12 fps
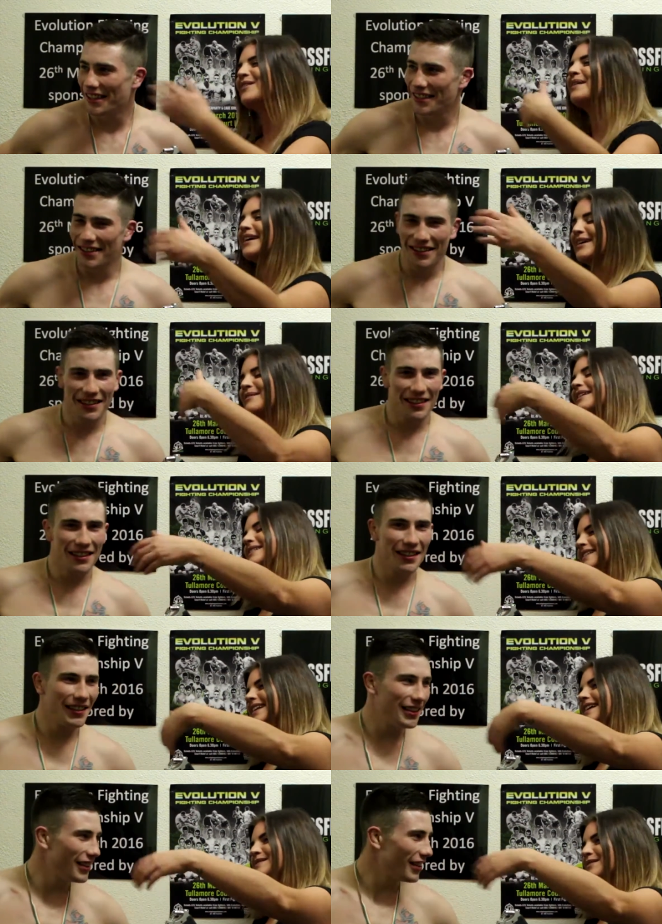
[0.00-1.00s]
Speaker 1: come in come in
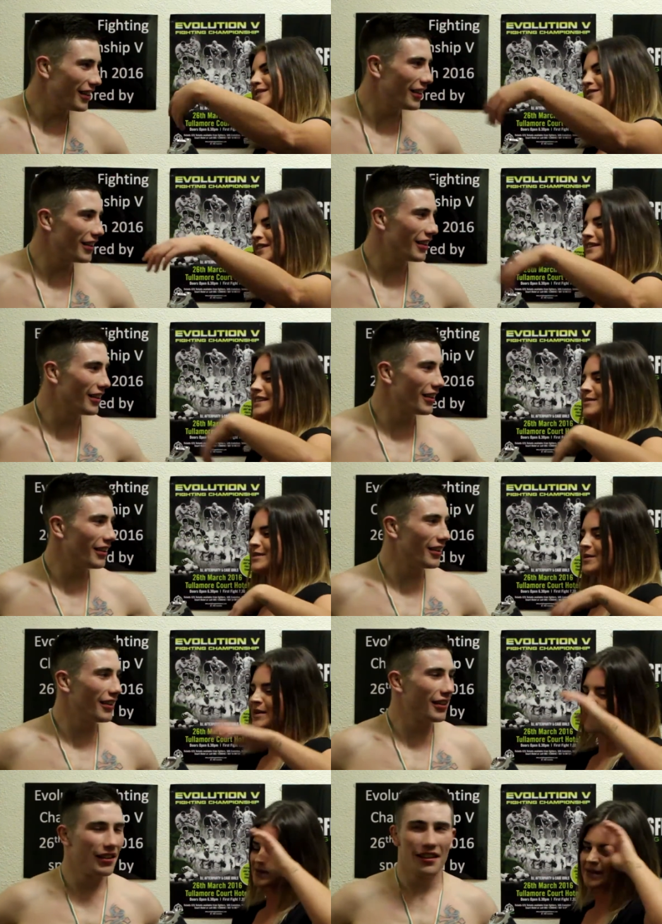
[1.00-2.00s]
because it is one of your teams
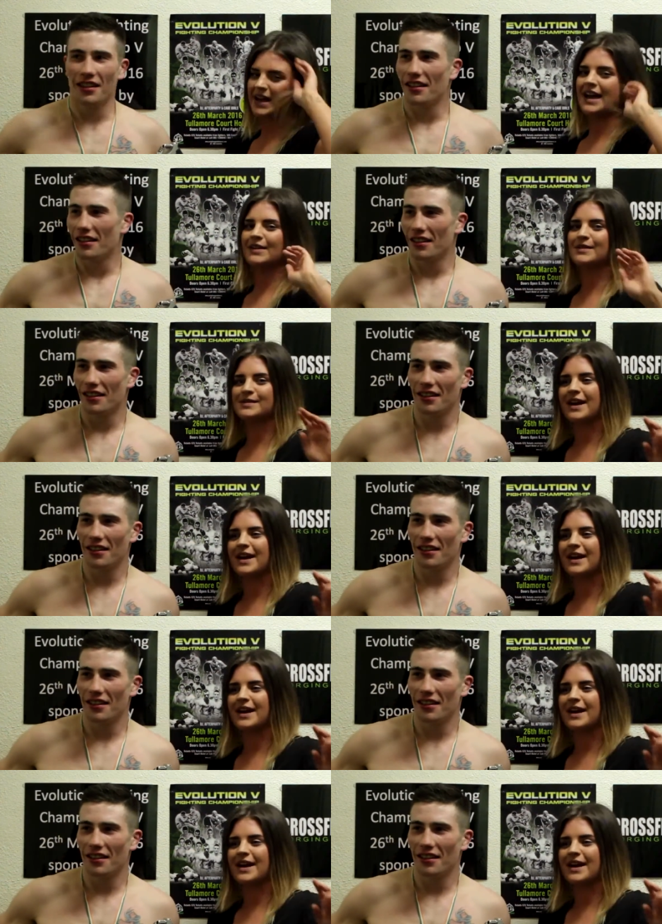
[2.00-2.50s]
come in because we'll get you as